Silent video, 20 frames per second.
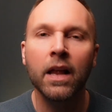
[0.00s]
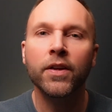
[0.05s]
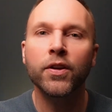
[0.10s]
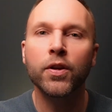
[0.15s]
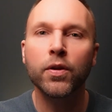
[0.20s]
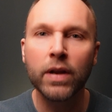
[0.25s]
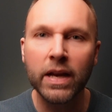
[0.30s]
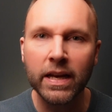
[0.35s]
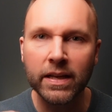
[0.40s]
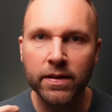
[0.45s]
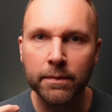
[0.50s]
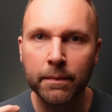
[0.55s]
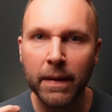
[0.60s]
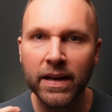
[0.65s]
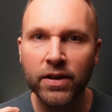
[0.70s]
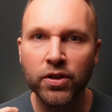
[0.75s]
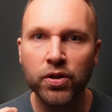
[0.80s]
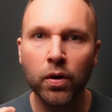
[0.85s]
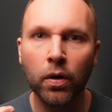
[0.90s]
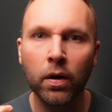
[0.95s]
You need to
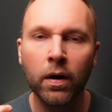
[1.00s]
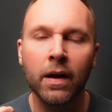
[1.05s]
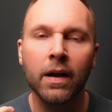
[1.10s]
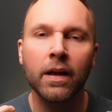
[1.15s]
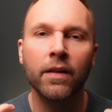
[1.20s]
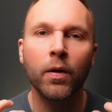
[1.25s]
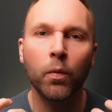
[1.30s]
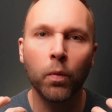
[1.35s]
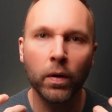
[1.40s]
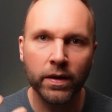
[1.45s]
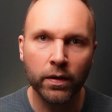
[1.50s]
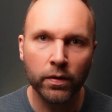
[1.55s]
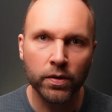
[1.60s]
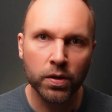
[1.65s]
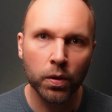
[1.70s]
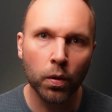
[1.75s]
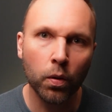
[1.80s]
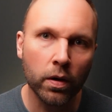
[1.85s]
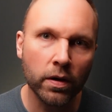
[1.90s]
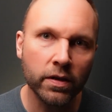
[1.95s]
make sure that when you're
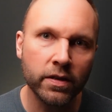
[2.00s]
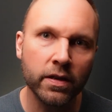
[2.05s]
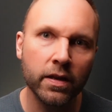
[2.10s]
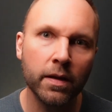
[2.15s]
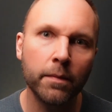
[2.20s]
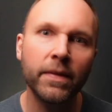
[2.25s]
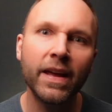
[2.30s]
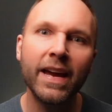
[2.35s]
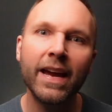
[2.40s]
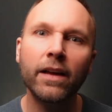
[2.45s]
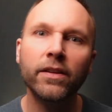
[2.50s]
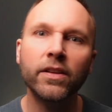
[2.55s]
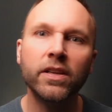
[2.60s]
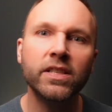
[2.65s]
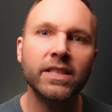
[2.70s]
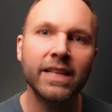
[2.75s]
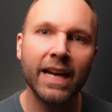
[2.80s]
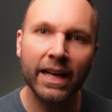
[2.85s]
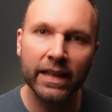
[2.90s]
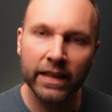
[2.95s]
talking to them, they
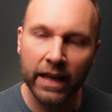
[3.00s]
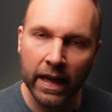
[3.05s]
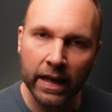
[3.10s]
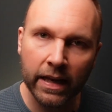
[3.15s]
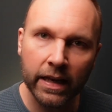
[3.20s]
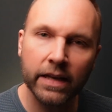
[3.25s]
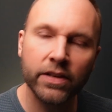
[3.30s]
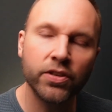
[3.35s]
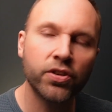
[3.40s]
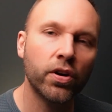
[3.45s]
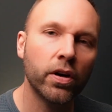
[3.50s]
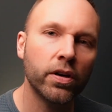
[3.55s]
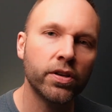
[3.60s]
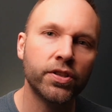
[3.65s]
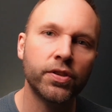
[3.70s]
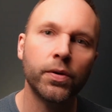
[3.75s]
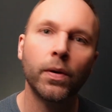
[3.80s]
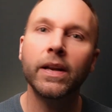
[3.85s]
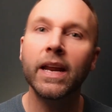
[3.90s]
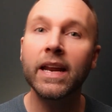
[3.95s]
understand and they
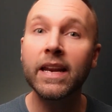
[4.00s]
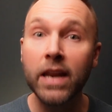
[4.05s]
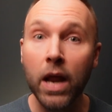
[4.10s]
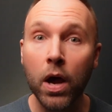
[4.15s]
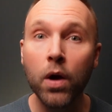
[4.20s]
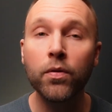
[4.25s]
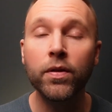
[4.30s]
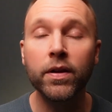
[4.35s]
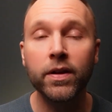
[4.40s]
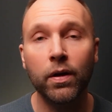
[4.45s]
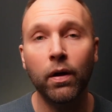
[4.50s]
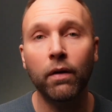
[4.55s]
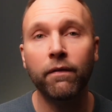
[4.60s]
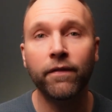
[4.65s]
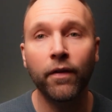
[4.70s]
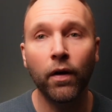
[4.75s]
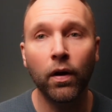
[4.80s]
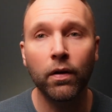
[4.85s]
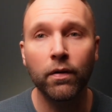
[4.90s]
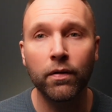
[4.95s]
trust you and they know that you'll
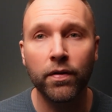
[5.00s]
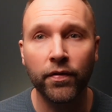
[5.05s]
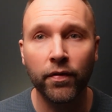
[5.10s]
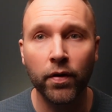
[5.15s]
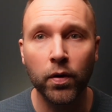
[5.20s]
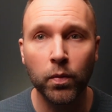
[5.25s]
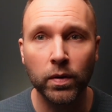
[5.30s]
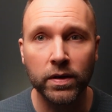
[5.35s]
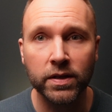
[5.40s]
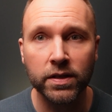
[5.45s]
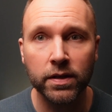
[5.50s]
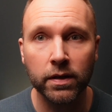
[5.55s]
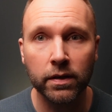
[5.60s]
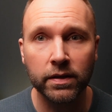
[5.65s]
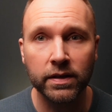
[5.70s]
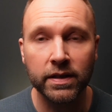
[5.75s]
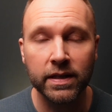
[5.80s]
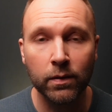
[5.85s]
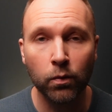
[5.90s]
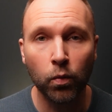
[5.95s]
follow through with
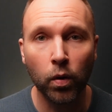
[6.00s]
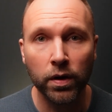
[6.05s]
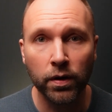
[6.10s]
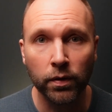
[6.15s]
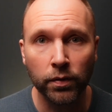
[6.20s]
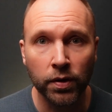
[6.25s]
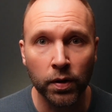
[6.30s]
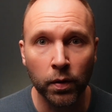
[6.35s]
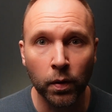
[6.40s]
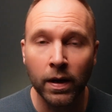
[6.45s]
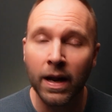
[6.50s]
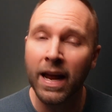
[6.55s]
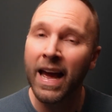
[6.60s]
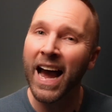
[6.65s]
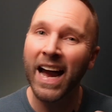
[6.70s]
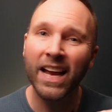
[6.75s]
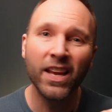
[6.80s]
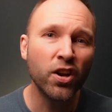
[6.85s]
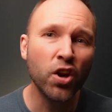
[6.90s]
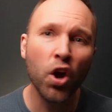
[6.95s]
certainty in what you're doing.
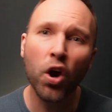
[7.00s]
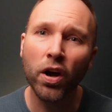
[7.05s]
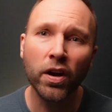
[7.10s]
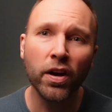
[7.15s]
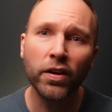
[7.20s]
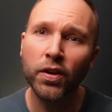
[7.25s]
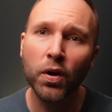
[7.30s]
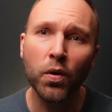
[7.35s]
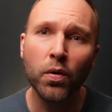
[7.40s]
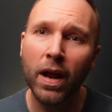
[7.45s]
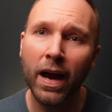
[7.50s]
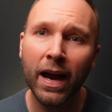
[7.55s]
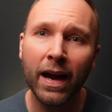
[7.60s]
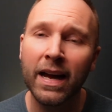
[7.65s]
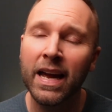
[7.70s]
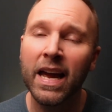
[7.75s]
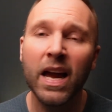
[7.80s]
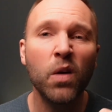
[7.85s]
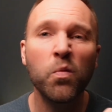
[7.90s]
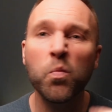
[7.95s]
And you're not going to do that
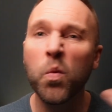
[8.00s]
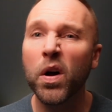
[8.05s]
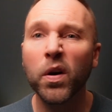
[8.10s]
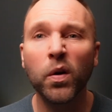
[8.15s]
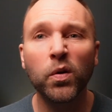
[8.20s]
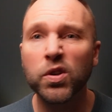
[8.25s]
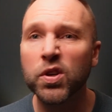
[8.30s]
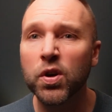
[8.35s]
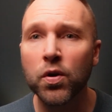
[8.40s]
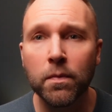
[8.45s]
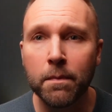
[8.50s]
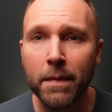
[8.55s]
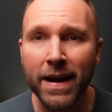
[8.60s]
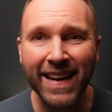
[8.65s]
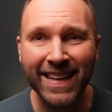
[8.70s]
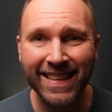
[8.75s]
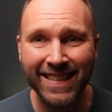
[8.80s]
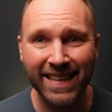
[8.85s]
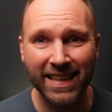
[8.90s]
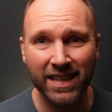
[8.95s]
in one or two
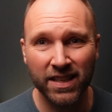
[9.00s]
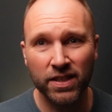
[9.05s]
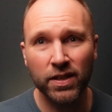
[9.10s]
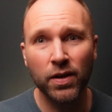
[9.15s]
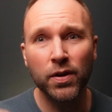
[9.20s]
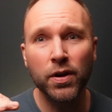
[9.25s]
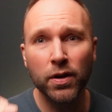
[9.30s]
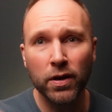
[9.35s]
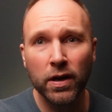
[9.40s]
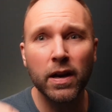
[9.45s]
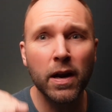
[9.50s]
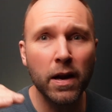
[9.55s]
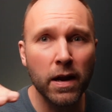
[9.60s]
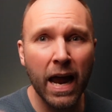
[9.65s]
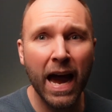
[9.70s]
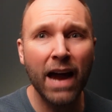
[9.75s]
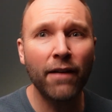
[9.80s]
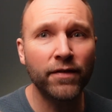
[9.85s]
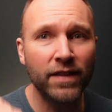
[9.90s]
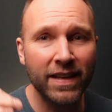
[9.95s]
meetings. So you're going to
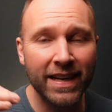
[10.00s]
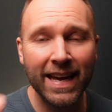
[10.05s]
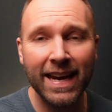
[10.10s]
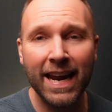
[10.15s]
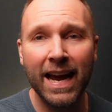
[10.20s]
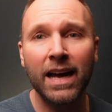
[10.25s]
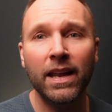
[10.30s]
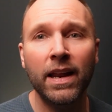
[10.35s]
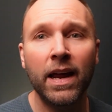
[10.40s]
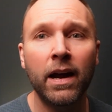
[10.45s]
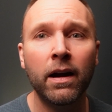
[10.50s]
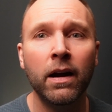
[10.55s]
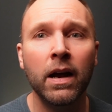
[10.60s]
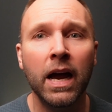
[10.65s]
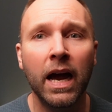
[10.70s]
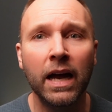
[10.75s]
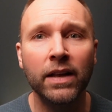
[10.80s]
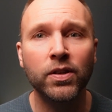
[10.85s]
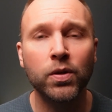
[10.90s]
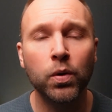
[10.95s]
have to get out there
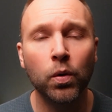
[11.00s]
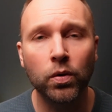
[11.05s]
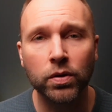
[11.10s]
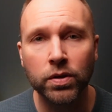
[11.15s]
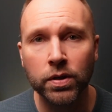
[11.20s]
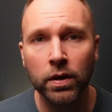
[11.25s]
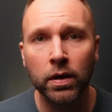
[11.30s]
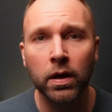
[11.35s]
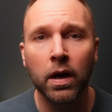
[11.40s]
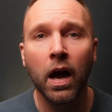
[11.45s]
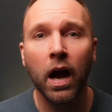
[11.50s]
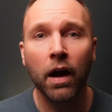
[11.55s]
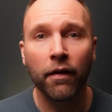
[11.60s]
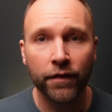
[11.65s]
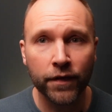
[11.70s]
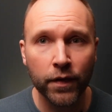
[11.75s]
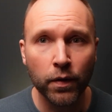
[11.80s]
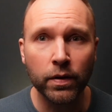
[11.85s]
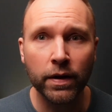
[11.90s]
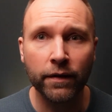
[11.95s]
and talk to a
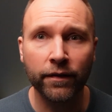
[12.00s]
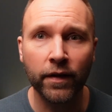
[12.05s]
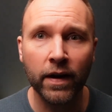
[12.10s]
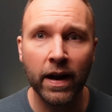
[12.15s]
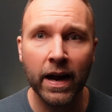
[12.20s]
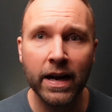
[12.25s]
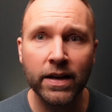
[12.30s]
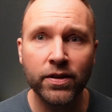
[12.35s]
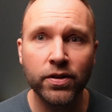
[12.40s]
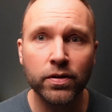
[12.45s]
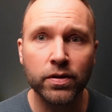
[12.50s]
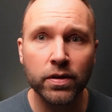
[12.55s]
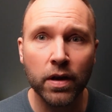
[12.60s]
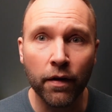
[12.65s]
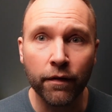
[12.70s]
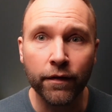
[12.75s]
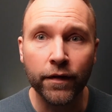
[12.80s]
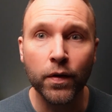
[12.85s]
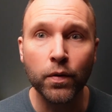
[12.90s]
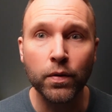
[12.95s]
few different agents
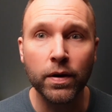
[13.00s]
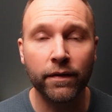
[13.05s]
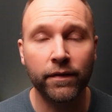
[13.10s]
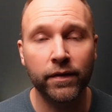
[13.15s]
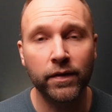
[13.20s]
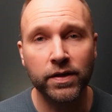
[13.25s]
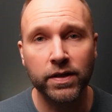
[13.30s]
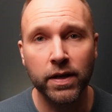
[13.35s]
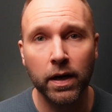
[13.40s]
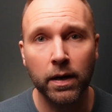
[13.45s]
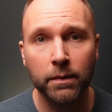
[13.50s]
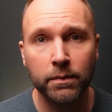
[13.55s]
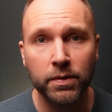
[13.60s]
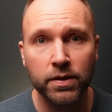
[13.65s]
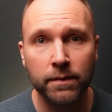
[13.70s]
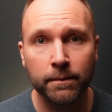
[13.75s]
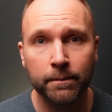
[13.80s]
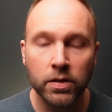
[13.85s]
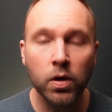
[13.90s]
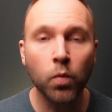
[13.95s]
a few different
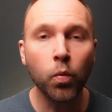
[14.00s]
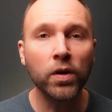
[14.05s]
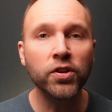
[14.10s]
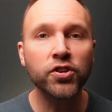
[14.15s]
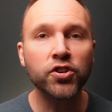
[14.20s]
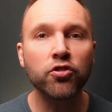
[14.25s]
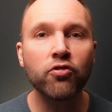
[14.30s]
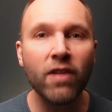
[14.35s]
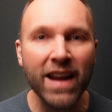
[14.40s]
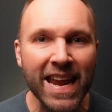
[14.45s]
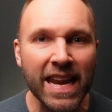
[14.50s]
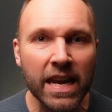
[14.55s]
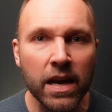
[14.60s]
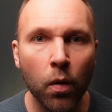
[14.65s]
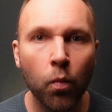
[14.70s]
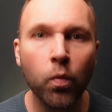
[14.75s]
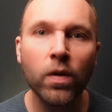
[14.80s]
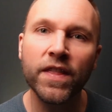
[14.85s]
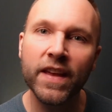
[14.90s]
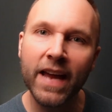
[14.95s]
times. So once you're in
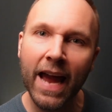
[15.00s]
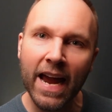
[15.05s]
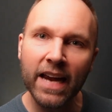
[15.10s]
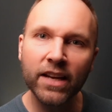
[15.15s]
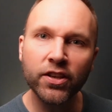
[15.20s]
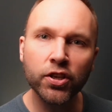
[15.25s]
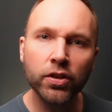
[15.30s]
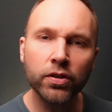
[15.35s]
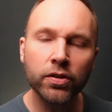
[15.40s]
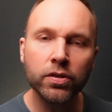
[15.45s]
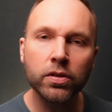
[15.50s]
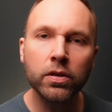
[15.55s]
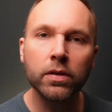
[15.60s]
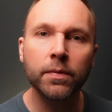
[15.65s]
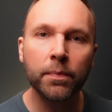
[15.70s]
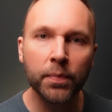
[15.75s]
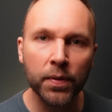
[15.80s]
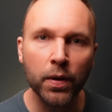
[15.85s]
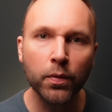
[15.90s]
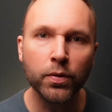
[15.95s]
with the agents,
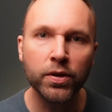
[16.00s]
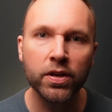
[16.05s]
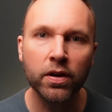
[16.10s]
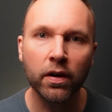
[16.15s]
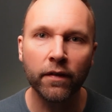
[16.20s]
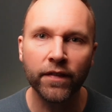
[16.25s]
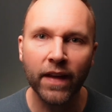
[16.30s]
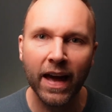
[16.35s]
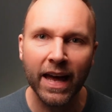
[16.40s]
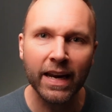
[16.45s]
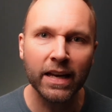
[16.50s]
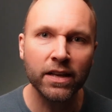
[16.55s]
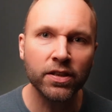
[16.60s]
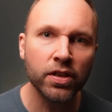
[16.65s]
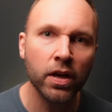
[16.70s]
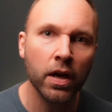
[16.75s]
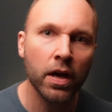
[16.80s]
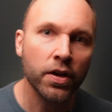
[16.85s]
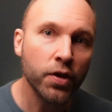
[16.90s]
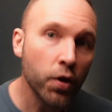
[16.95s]
the beauty of that is
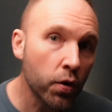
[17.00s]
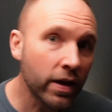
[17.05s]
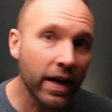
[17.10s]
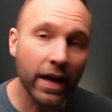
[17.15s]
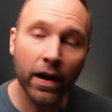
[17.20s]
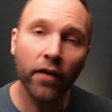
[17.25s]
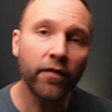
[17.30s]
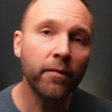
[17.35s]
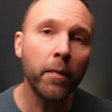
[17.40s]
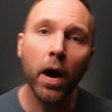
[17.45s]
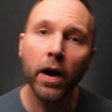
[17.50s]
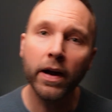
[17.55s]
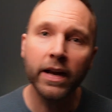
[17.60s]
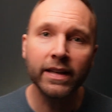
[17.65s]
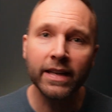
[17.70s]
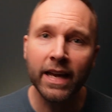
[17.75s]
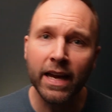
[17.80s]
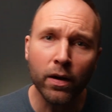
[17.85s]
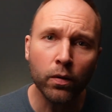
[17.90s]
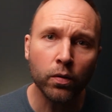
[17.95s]
you can get off
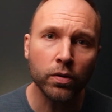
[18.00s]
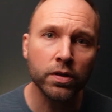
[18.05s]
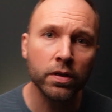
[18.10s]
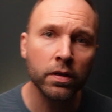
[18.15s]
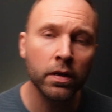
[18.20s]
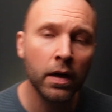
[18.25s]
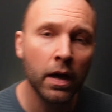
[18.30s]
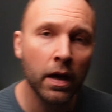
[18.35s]
market deals.